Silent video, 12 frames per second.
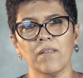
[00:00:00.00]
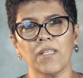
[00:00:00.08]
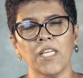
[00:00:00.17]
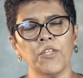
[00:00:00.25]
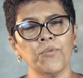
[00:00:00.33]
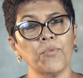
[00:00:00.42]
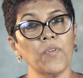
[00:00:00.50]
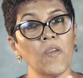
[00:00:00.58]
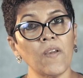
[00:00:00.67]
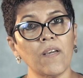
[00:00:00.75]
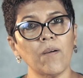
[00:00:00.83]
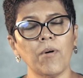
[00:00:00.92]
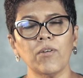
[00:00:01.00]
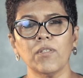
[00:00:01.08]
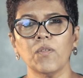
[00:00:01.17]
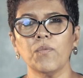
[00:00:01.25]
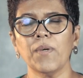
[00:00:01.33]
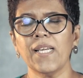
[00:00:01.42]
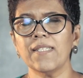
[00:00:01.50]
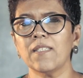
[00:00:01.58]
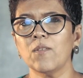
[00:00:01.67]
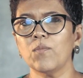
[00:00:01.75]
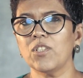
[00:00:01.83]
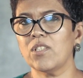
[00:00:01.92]
Can you think about the ways
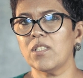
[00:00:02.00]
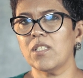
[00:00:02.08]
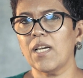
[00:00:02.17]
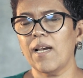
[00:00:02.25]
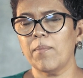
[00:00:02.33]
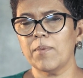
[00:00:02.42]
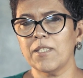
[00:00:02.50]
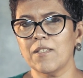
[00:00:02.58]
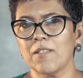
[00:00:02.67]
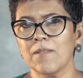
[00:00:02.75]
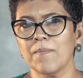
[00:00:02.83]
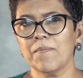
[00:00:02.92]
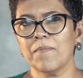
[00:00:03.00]
in which it happens?